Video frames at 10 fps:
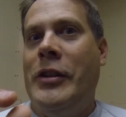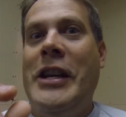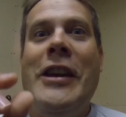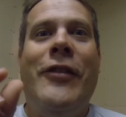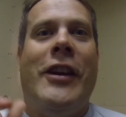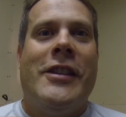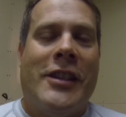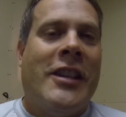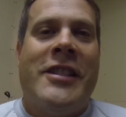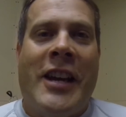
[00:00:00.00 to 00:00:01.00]

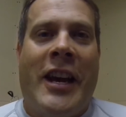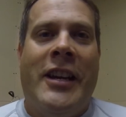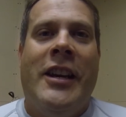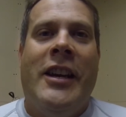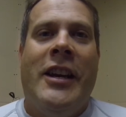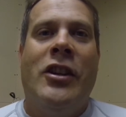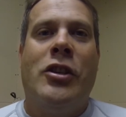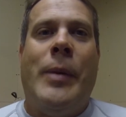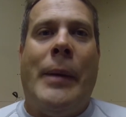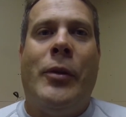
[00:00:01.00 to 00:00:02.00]
deviance, let's say, in
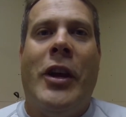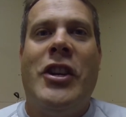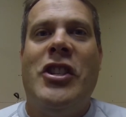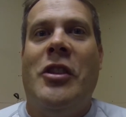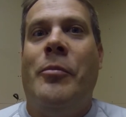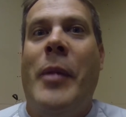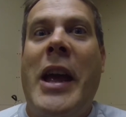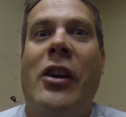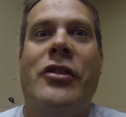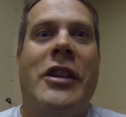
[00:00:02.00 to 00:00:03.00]
those populations of
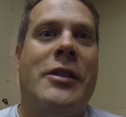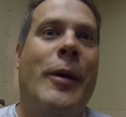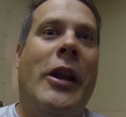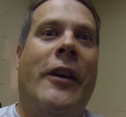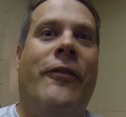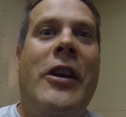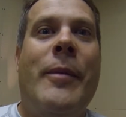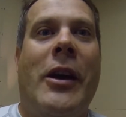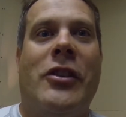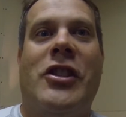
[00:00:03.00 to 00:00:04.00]
males that smell like
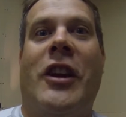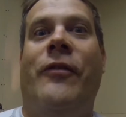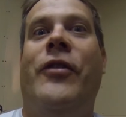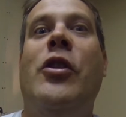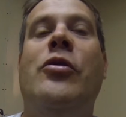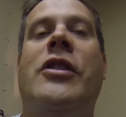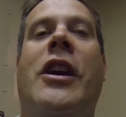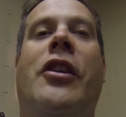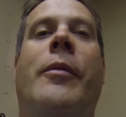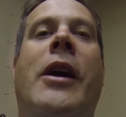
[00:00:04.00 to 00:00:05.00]
females to confuse
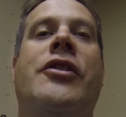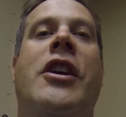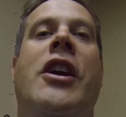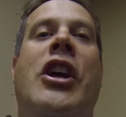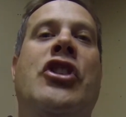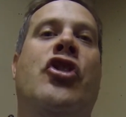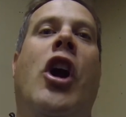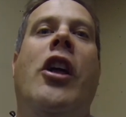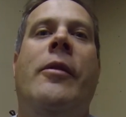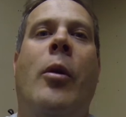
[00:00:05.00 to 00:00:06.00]
the other males and
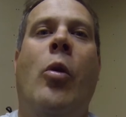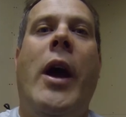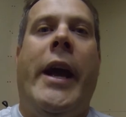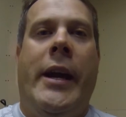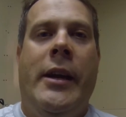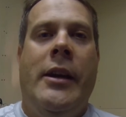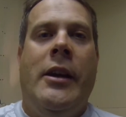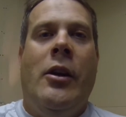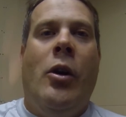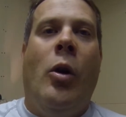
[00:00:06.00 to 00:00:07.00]
draw them away.
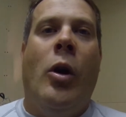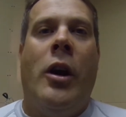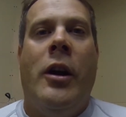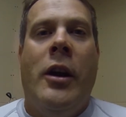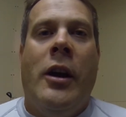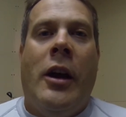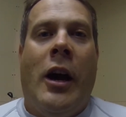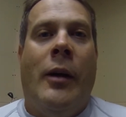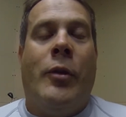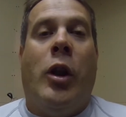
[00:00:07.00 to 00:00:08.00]
Or
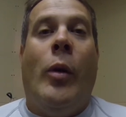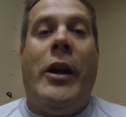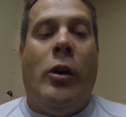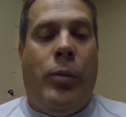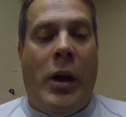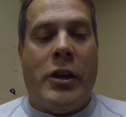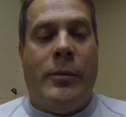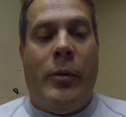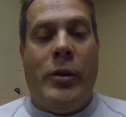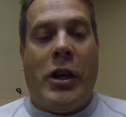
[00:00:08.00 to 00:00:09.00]
cloacal plugs.
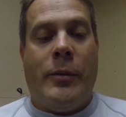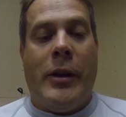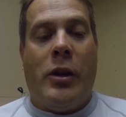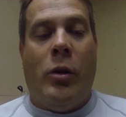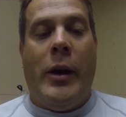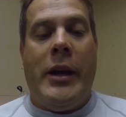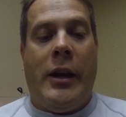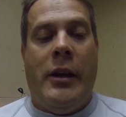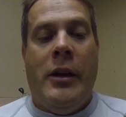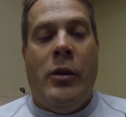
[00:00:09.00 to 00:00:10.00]
Remember we talked about the
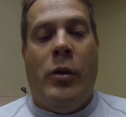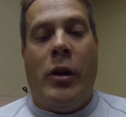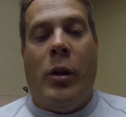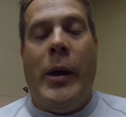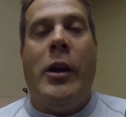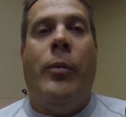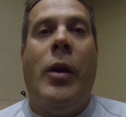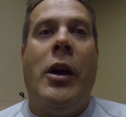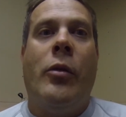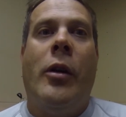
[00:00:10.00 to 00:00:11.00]
cloaca, where a cloacal
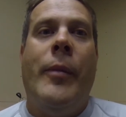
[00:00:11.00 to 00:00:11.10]
plug, where a